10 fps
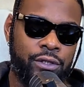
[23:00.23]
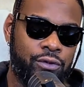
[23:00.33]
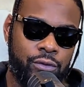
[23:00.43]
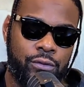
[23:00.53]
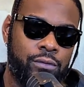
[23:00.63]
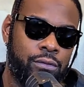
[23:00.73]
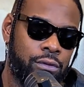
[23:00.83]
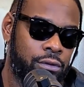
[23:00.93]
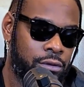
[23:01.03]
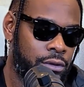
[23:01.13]
you.
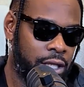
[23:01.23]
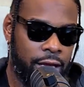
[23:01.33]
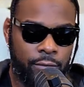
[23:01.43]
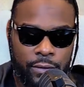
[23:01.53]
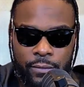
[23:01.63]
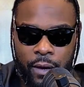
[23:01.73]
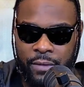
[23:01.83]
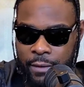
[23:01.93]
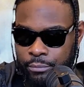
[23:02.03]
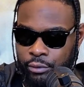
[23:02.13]
Like, I'm
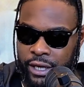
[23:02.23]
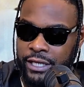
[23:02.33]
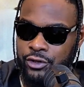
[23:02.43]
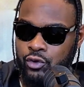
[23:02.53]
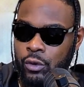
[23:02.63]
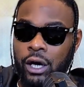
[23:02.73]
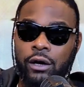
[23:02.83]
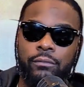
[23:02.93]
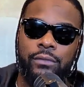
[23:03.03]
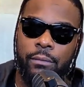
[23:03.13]
not bringing you up.
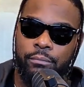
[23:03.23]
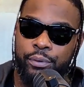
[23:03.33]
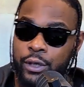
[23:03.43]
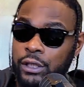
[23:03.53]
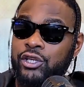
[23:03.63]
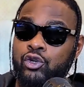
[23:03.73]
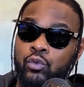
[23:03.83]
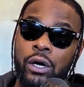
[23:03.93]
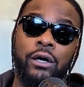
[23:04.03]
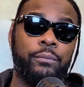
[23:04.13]
I'm pulling you
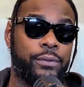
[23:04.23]
up.